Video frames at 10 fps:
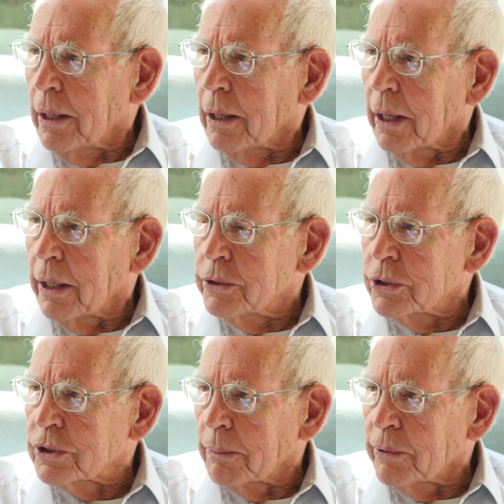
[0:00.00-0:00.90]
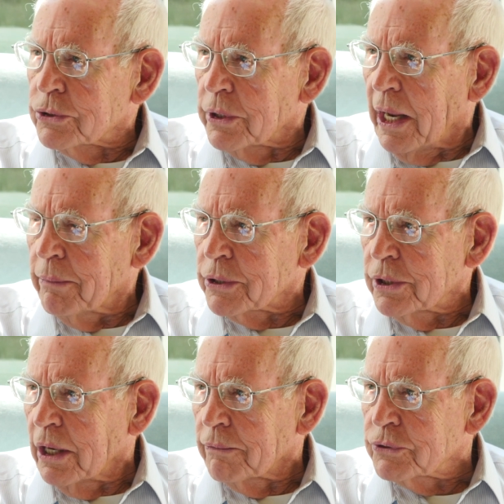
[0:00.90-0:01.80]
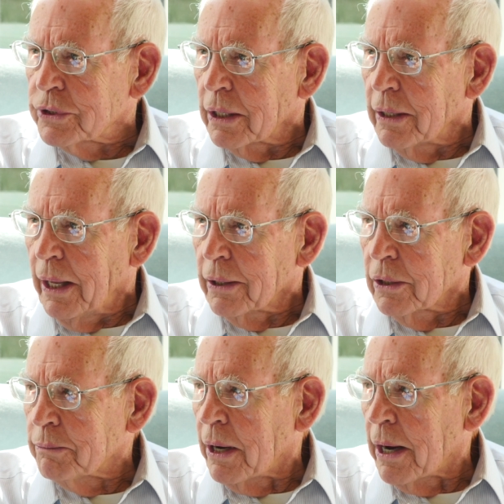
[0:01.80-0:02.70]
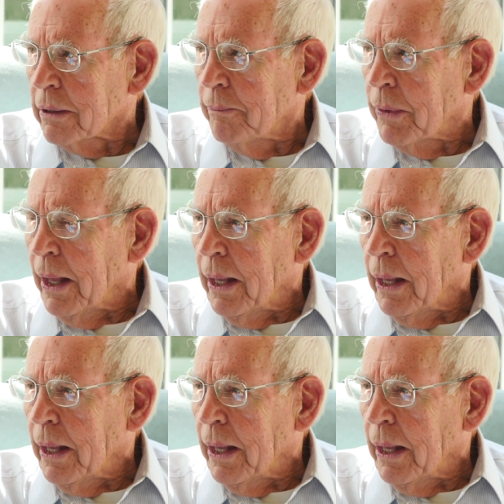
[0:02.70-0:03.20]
I just simply let myself sink down to the bottom